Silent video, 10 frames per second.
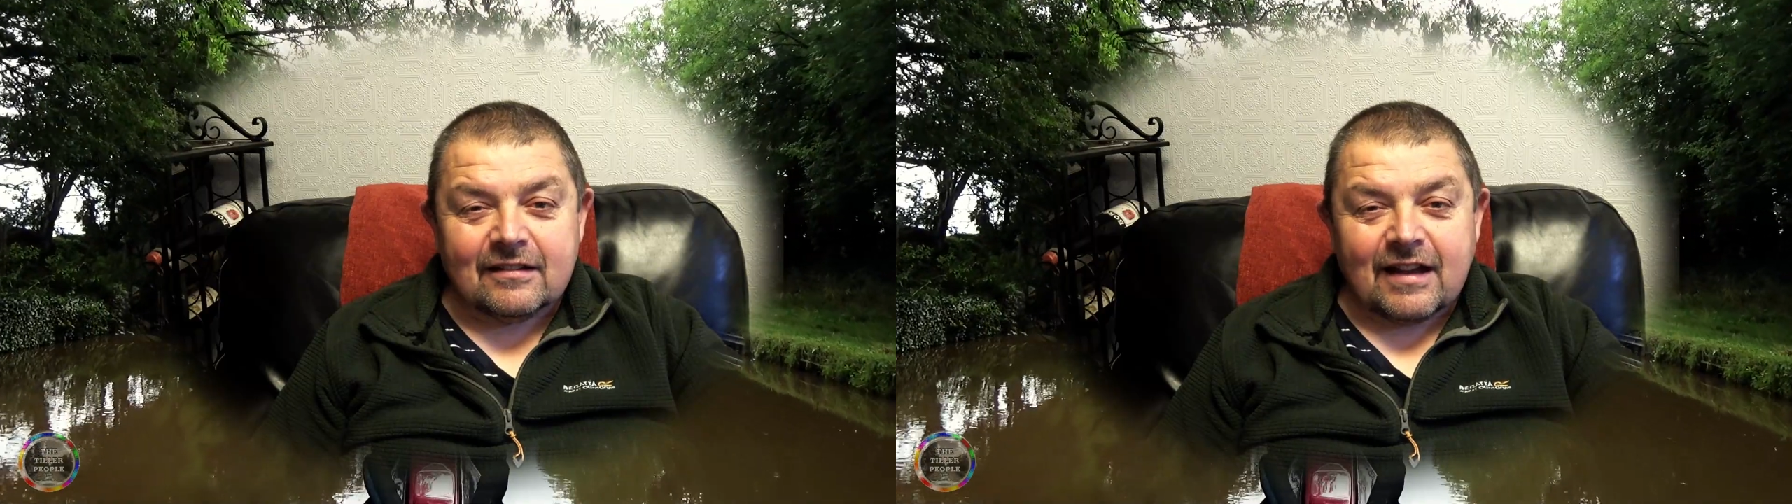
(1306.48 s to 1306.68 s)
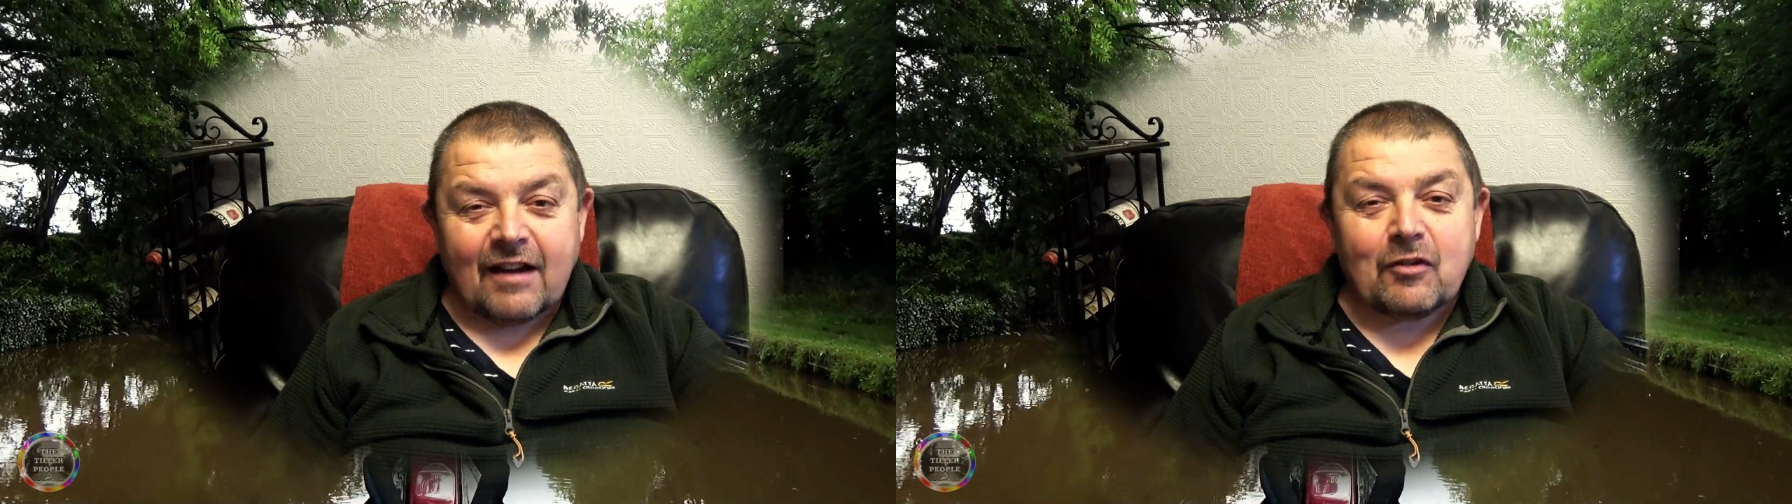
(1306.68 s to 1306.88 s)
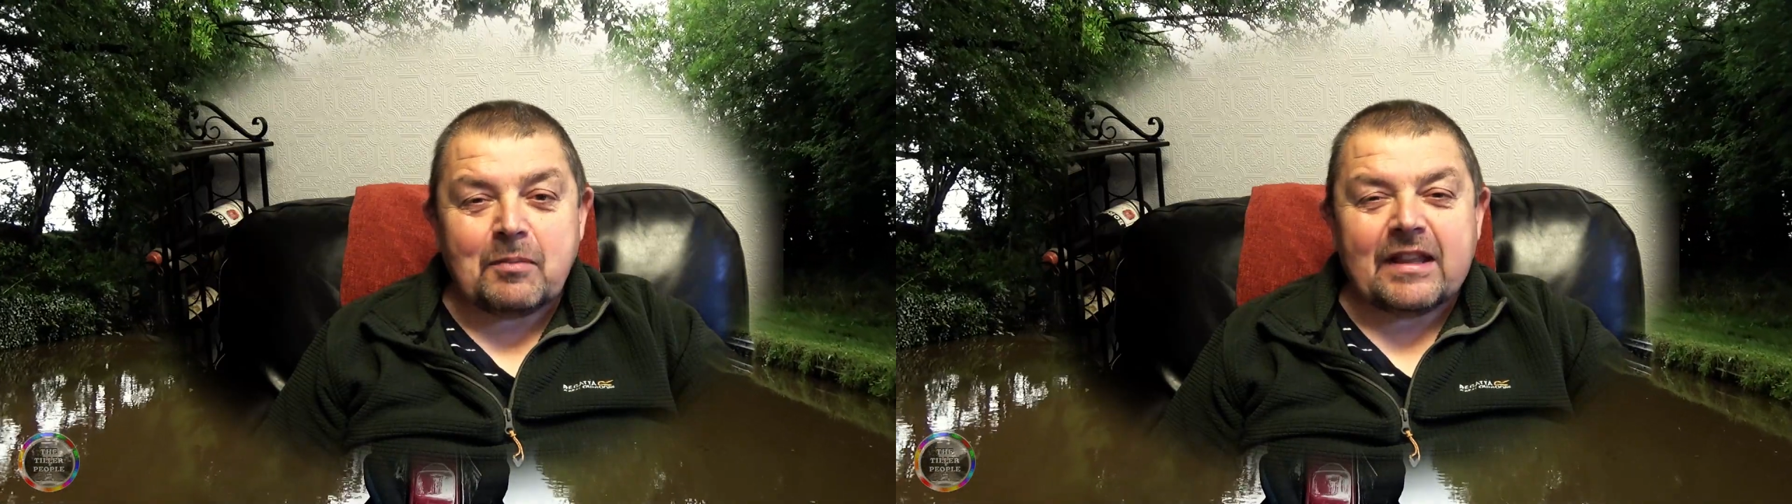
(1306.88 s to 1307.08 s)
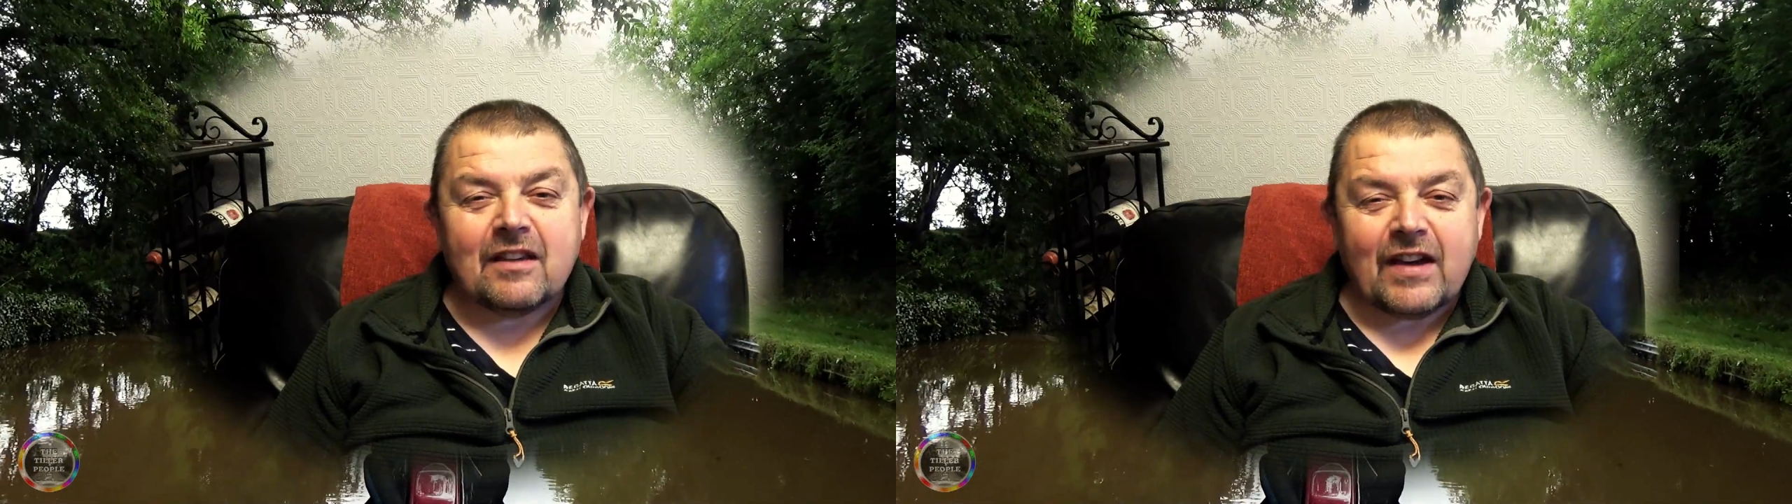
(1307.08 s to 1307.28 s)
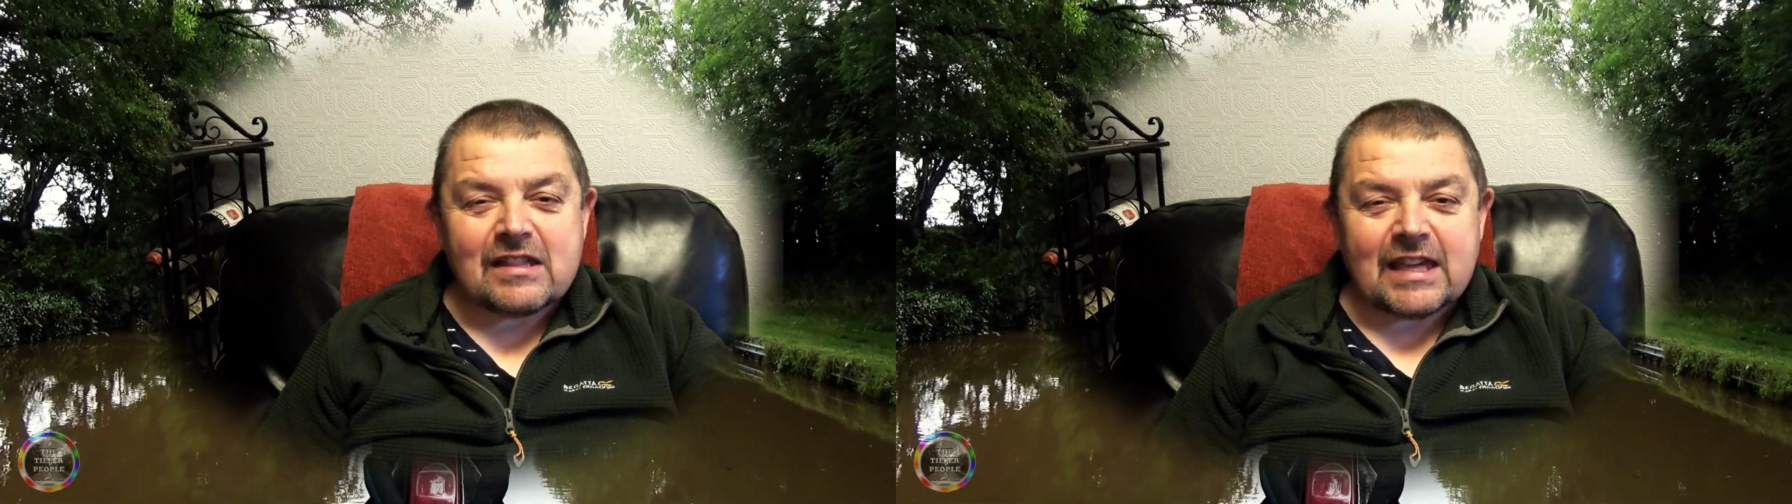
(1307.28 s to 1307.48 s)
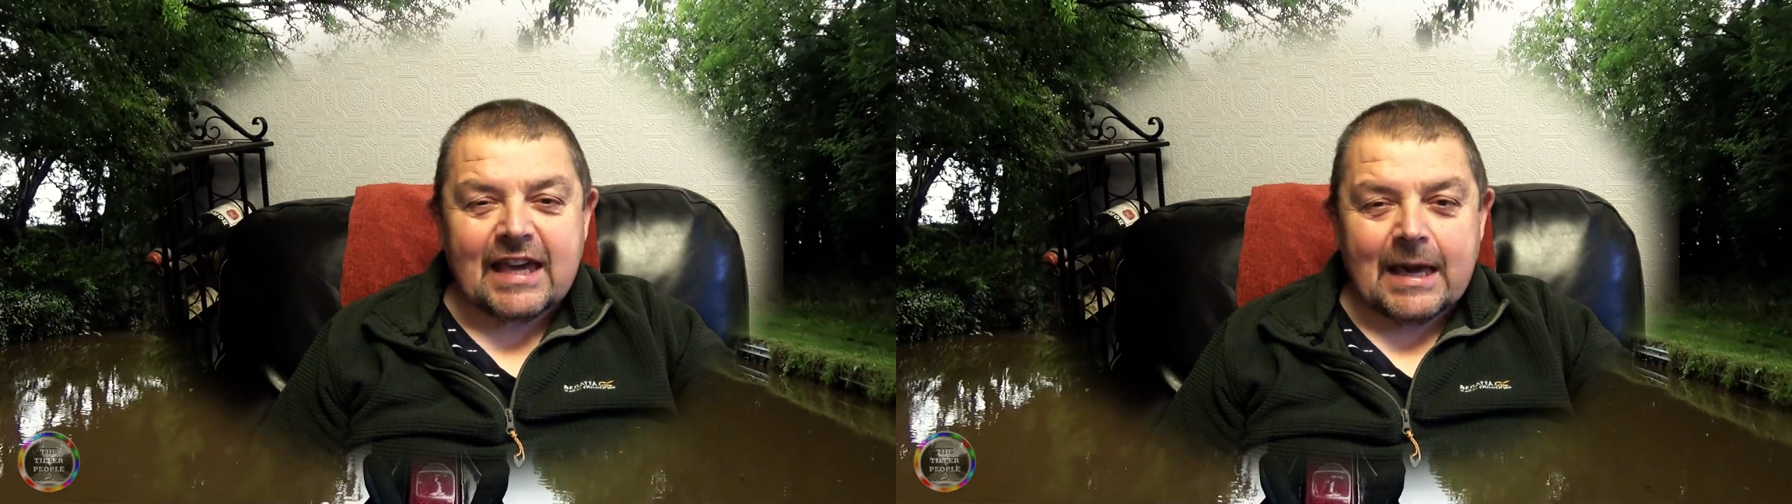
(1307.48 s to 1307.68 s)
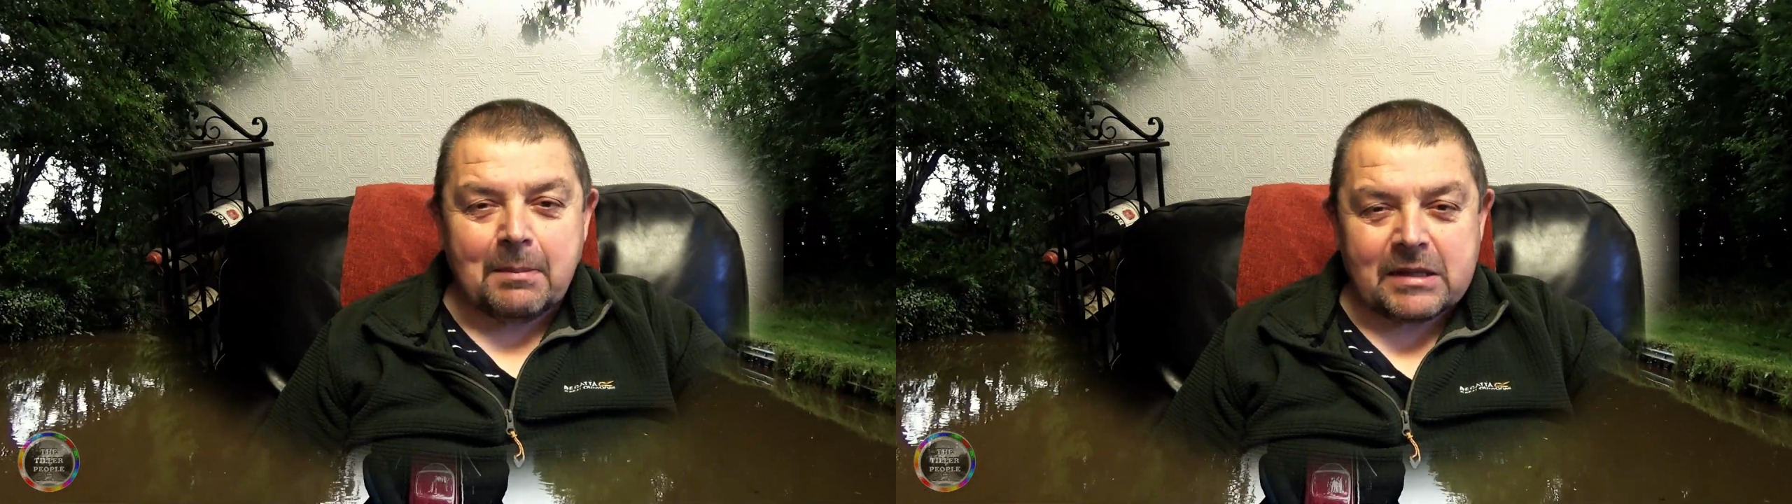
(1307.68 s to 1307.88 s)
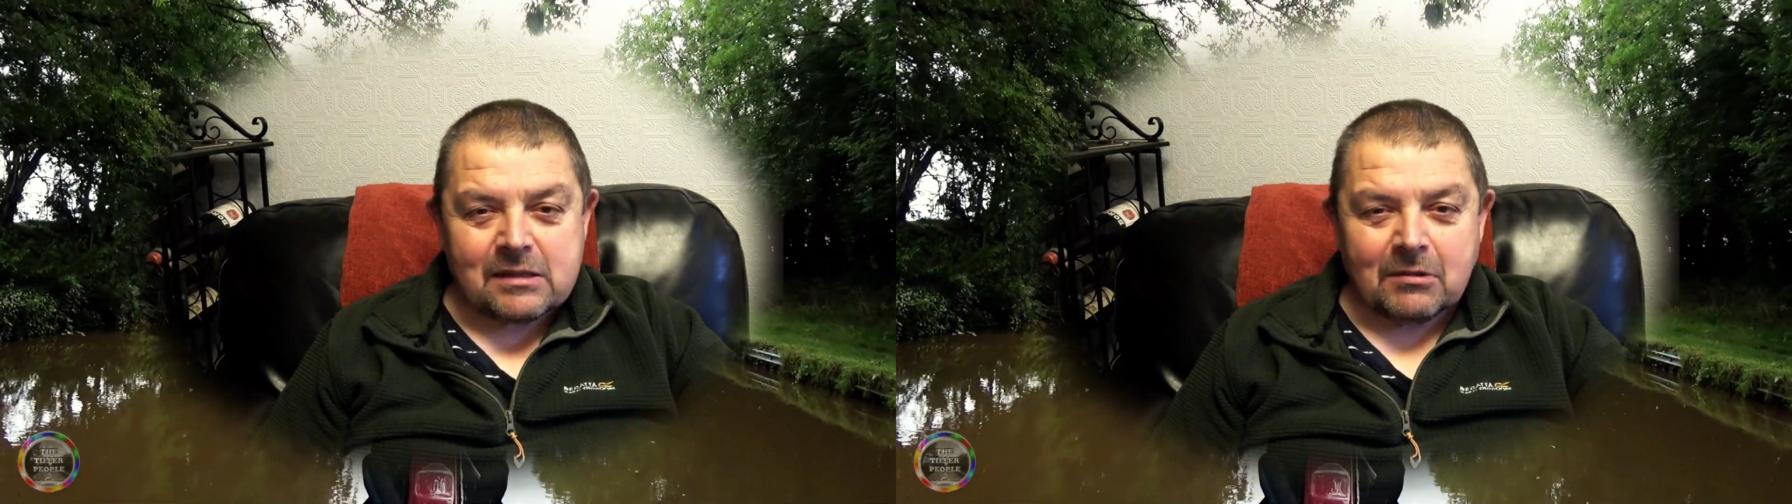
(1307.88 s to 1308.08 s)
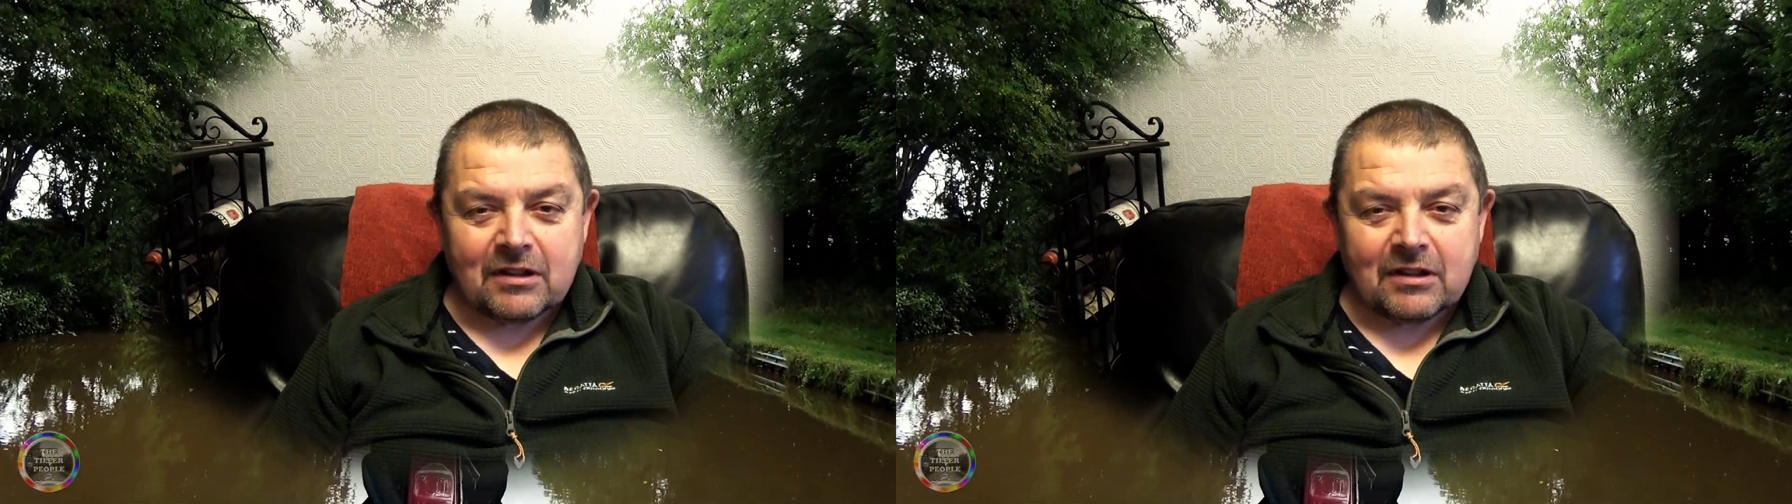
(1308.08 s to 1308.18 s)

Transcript: have a bit of escapism.